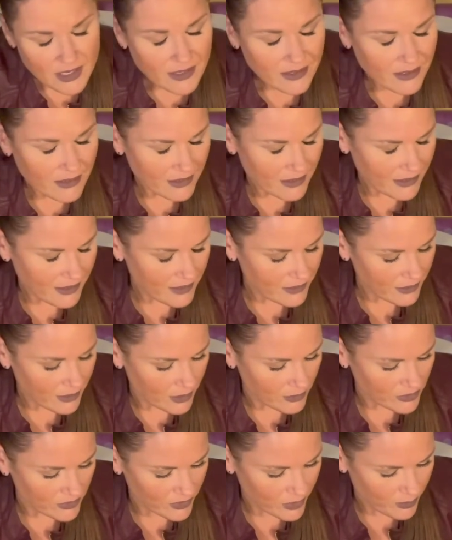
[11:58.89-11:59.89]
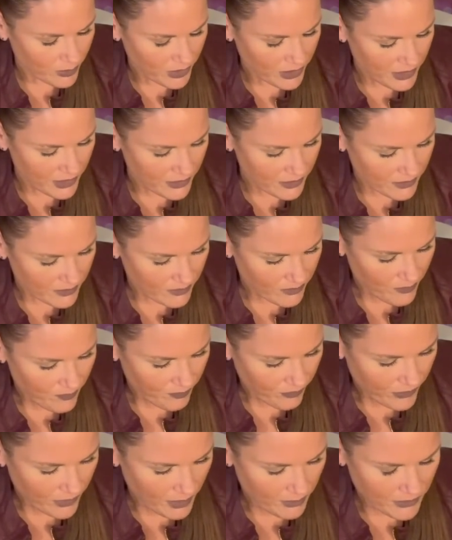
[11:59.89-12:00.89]
Can I get an overview, please?
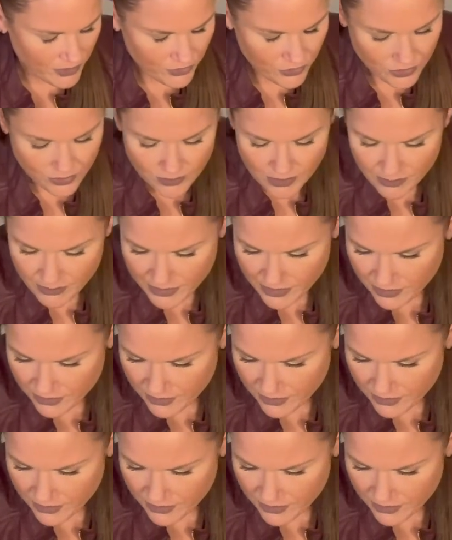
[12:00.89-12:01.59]
I'm not sure why we're here